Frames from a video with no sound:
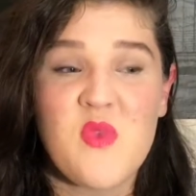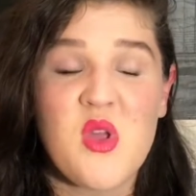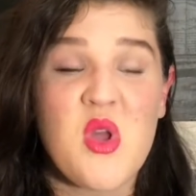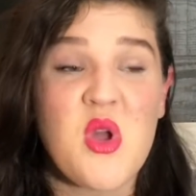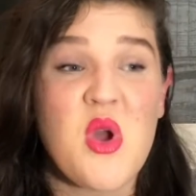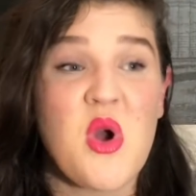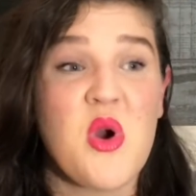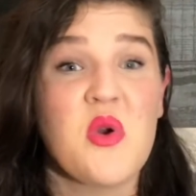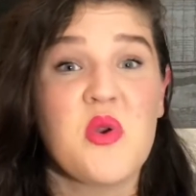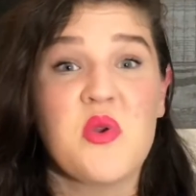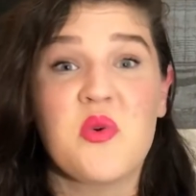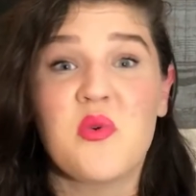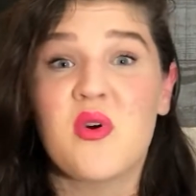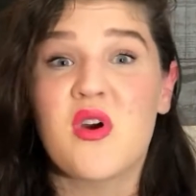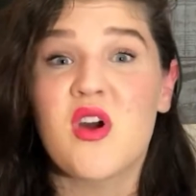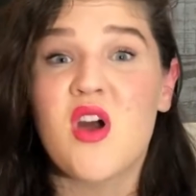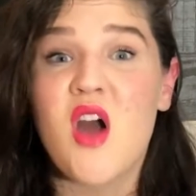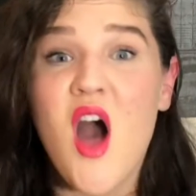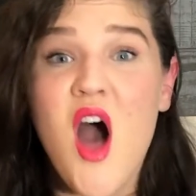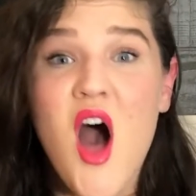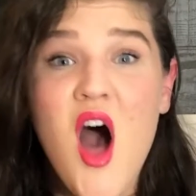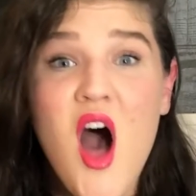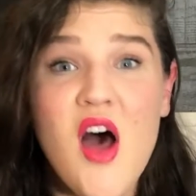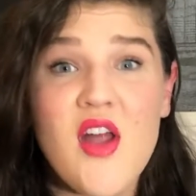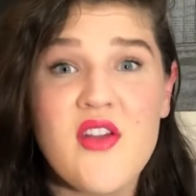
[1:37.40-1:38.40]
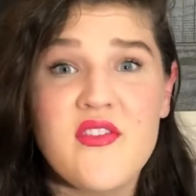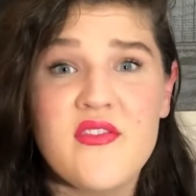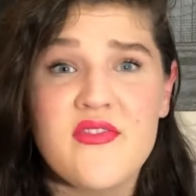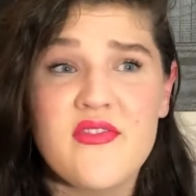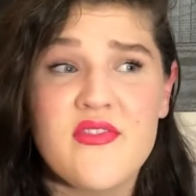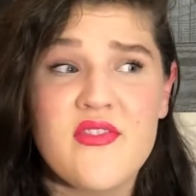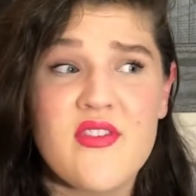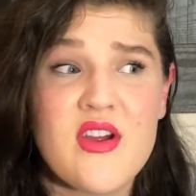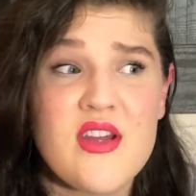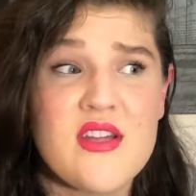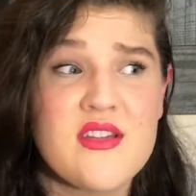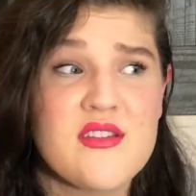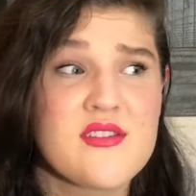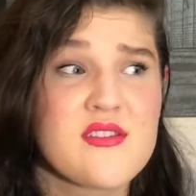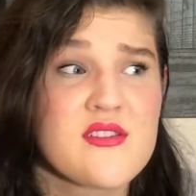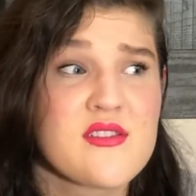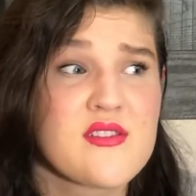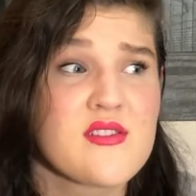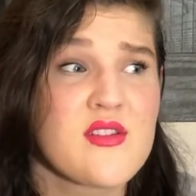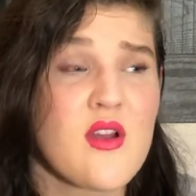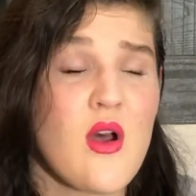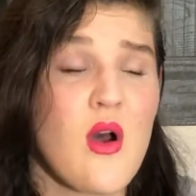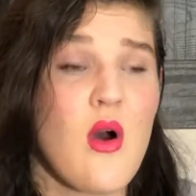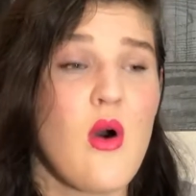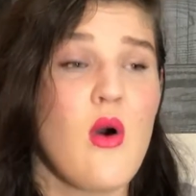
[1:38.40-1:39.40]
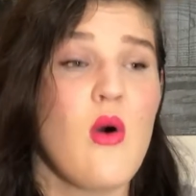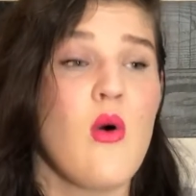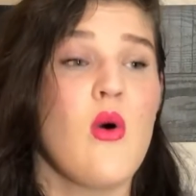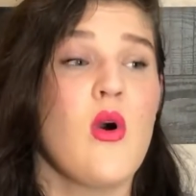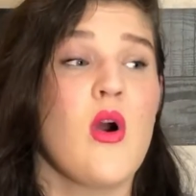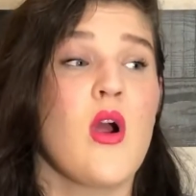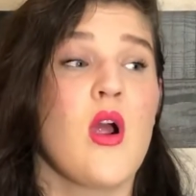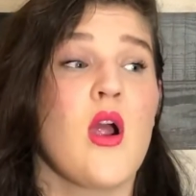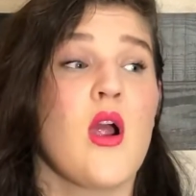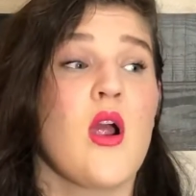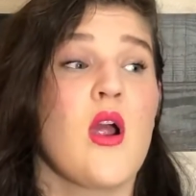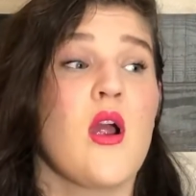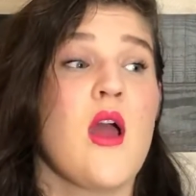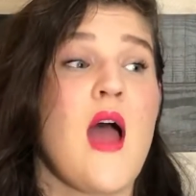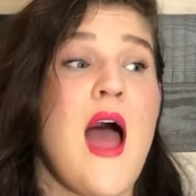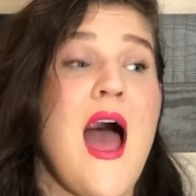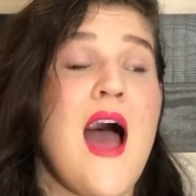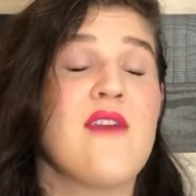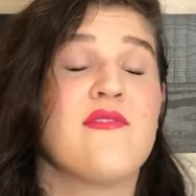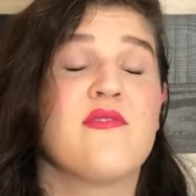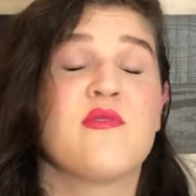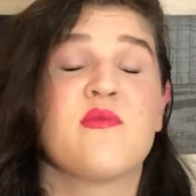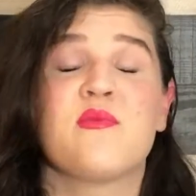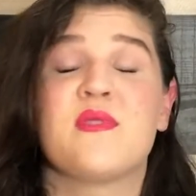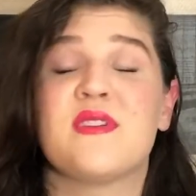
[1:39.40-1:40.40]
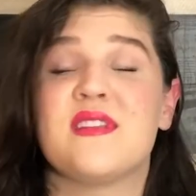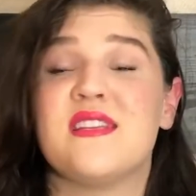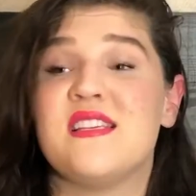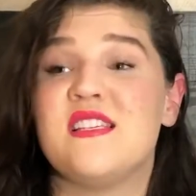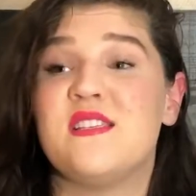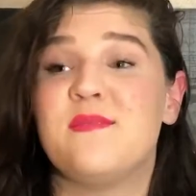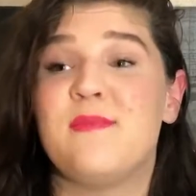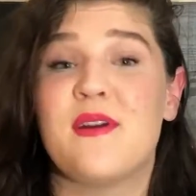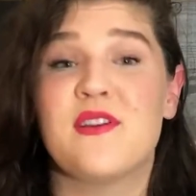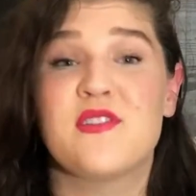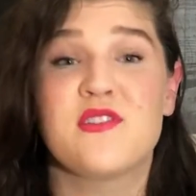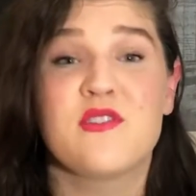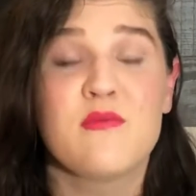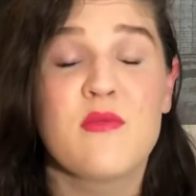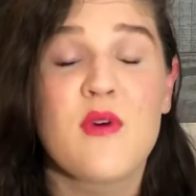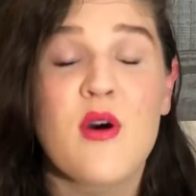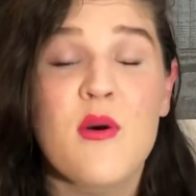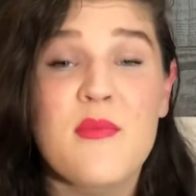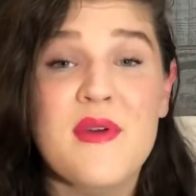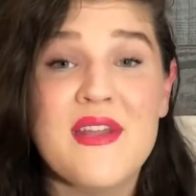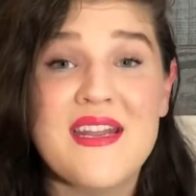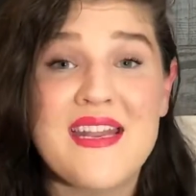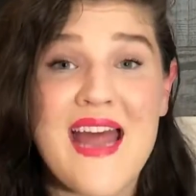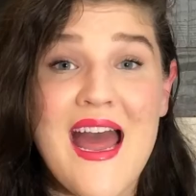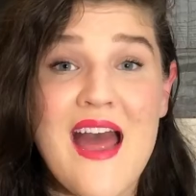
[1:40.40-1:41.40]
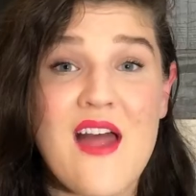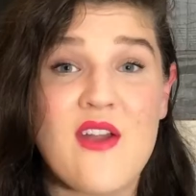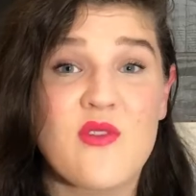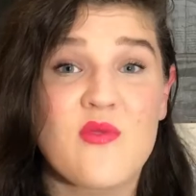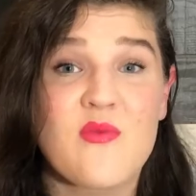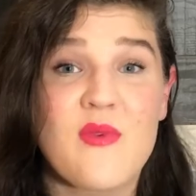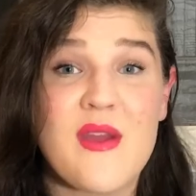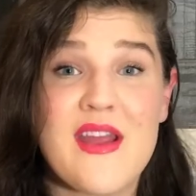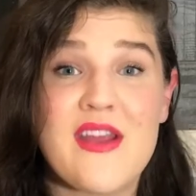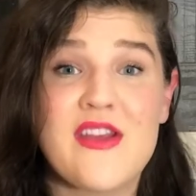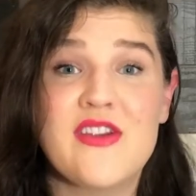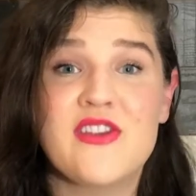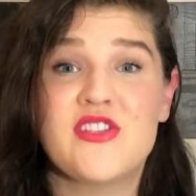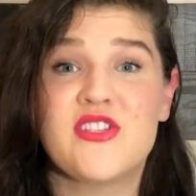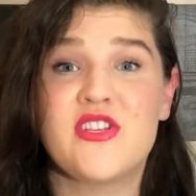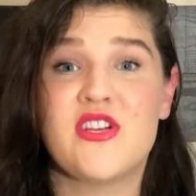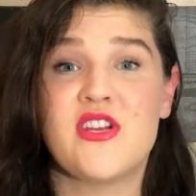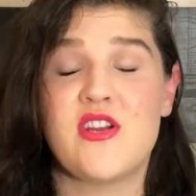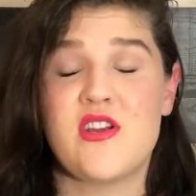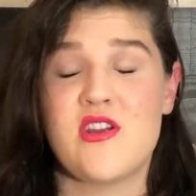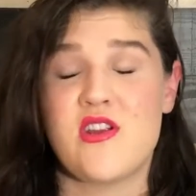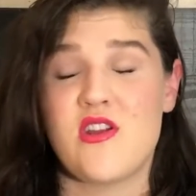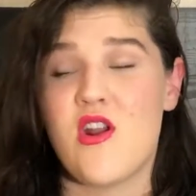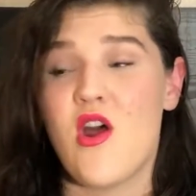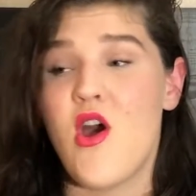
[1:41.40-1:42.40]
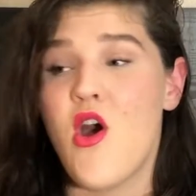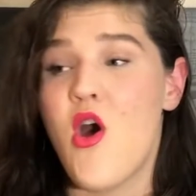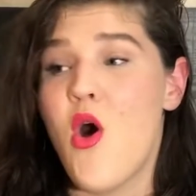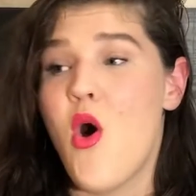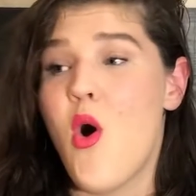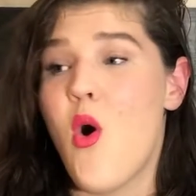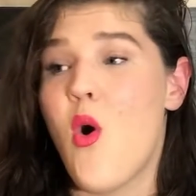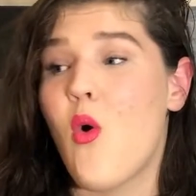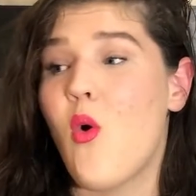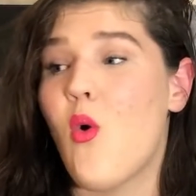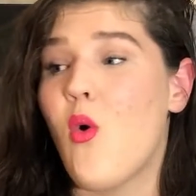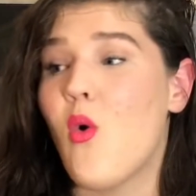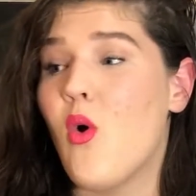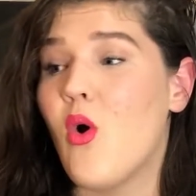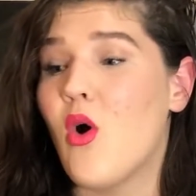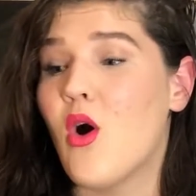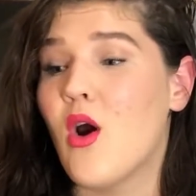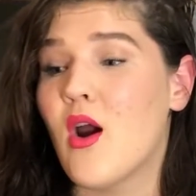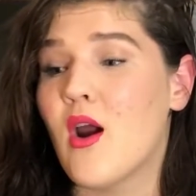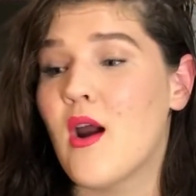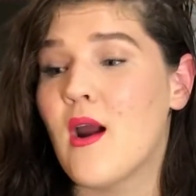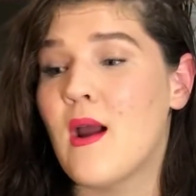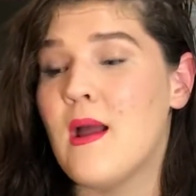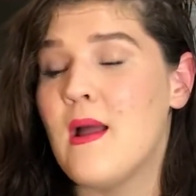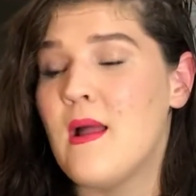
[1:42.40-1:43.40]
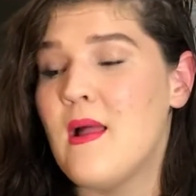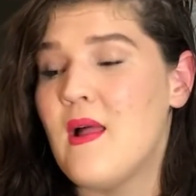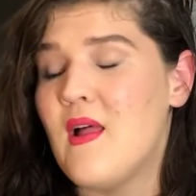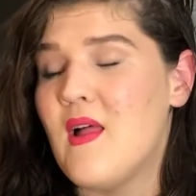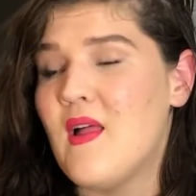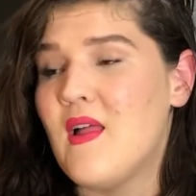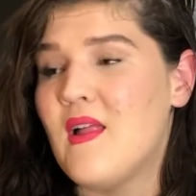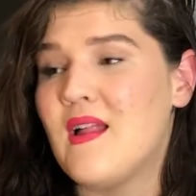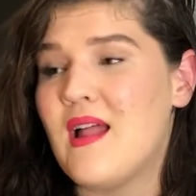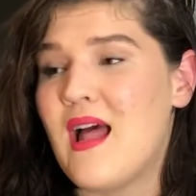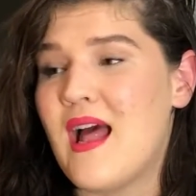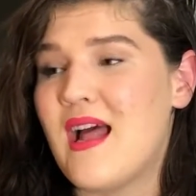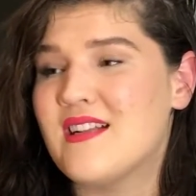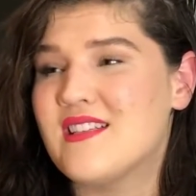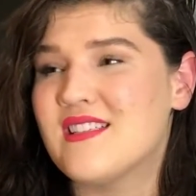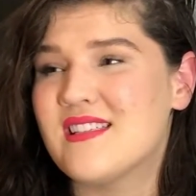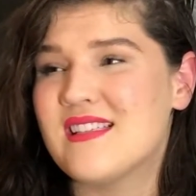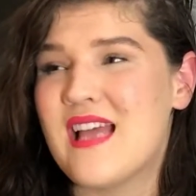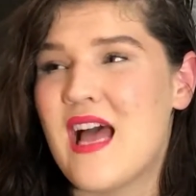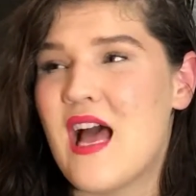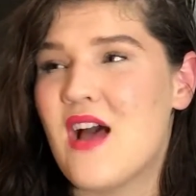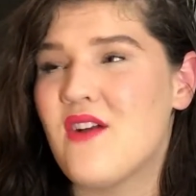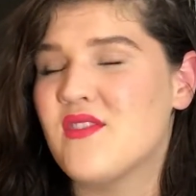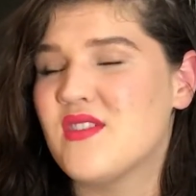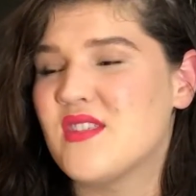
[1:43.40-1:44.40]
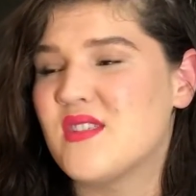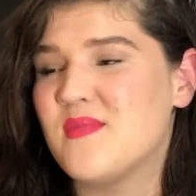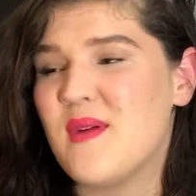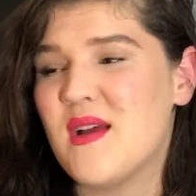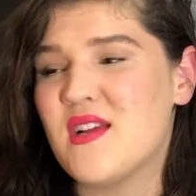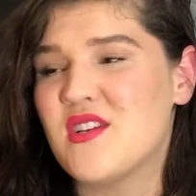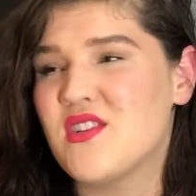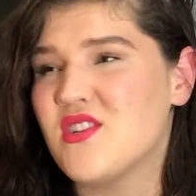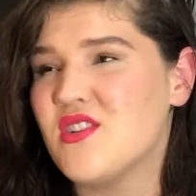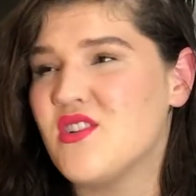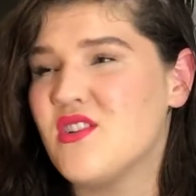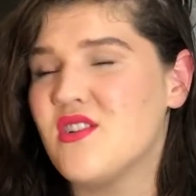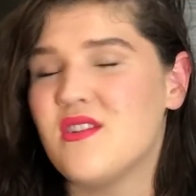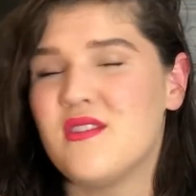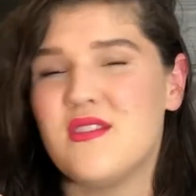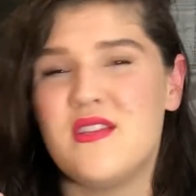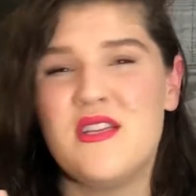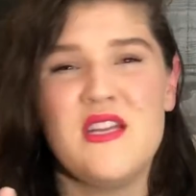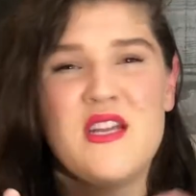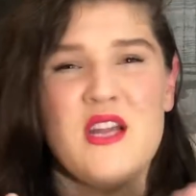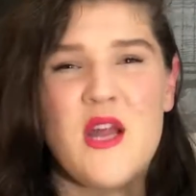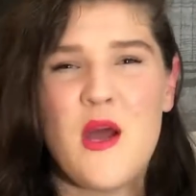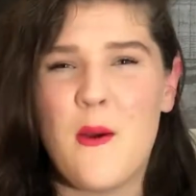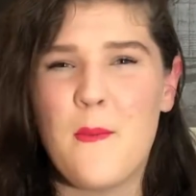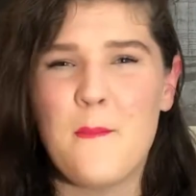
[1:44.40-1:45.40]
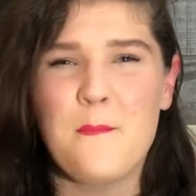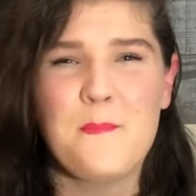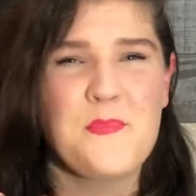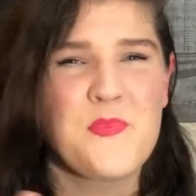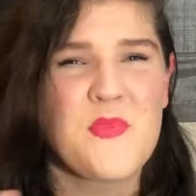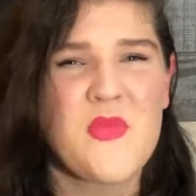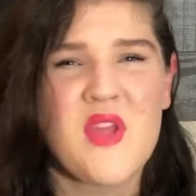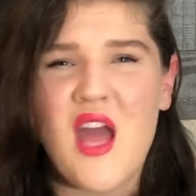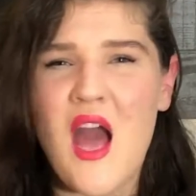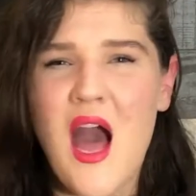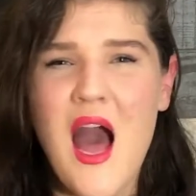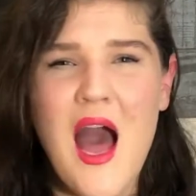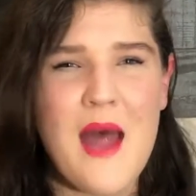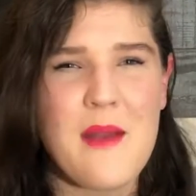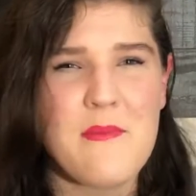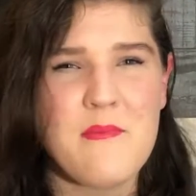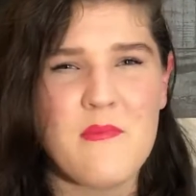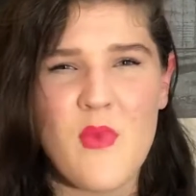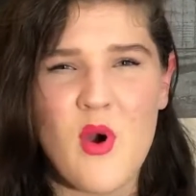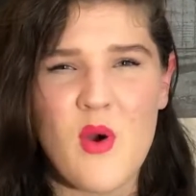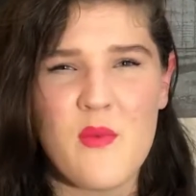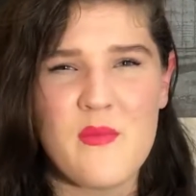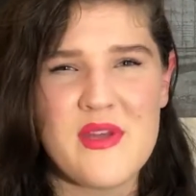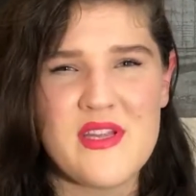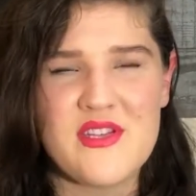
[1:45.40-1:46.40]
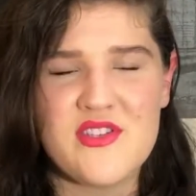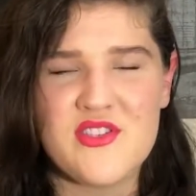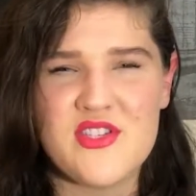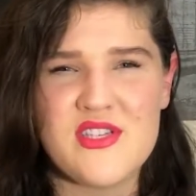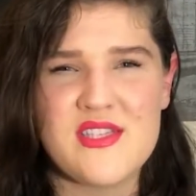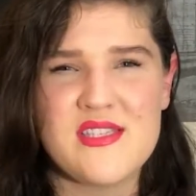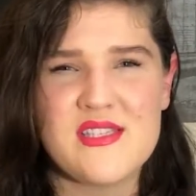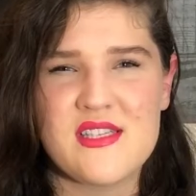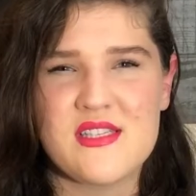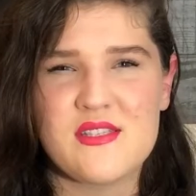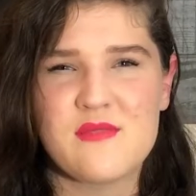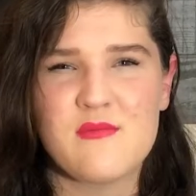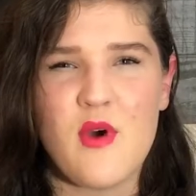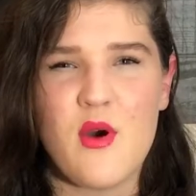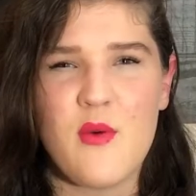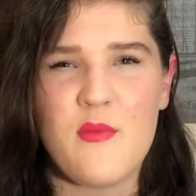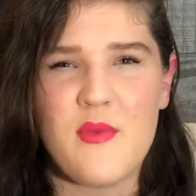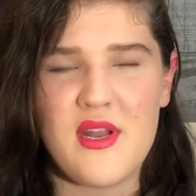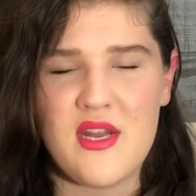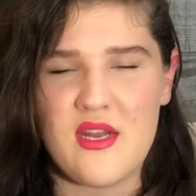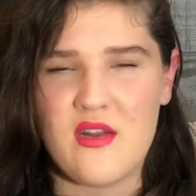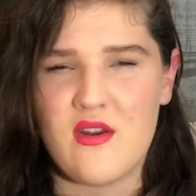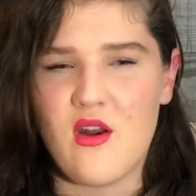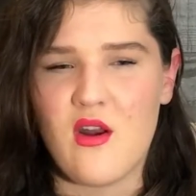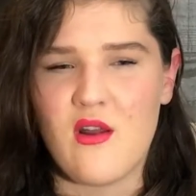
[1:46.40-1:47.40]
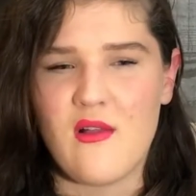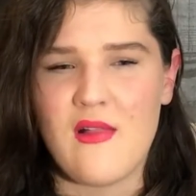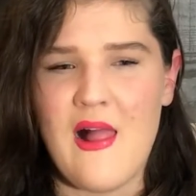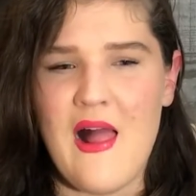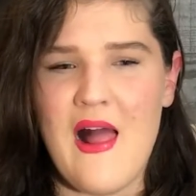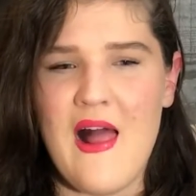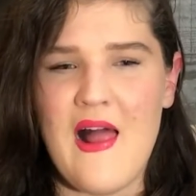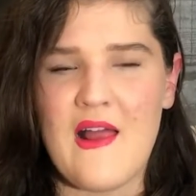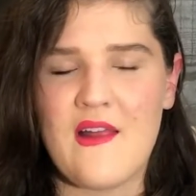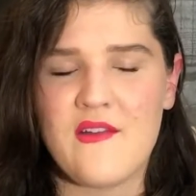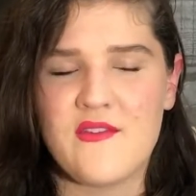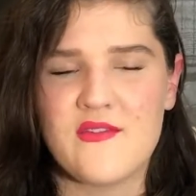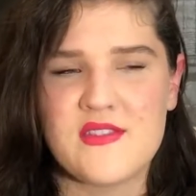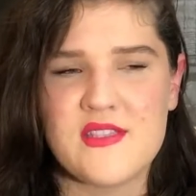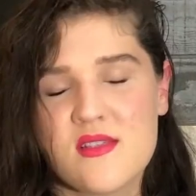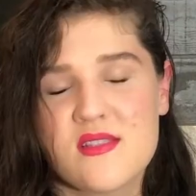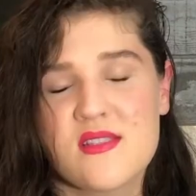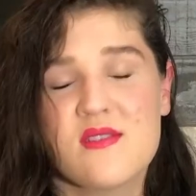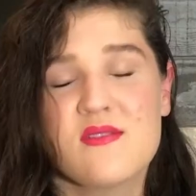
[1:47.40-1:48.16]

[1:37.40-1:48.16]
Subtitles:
go to a conference or have a really special moment in adoration, or just have a special, God moment, Jesus moment in our lives.